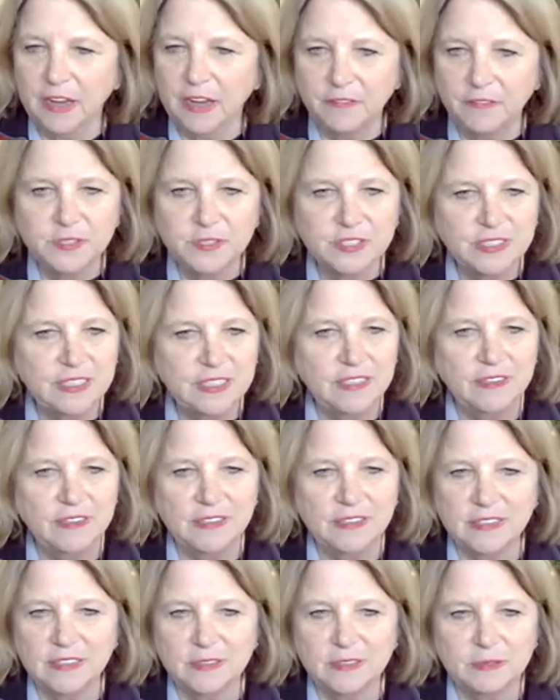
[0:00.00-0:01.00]
have never
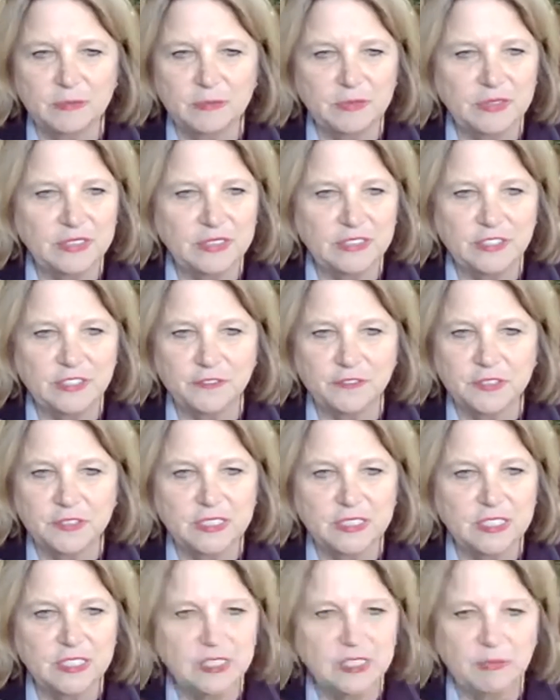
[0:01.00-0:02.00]
seen the
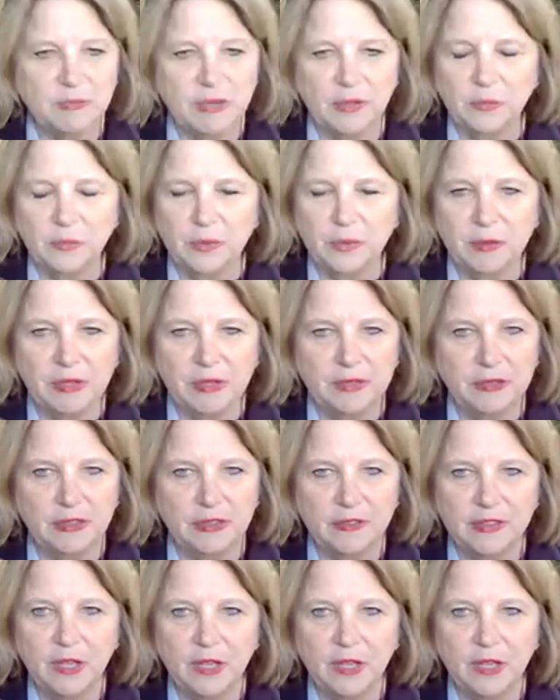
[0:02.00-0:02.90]
differences among the women.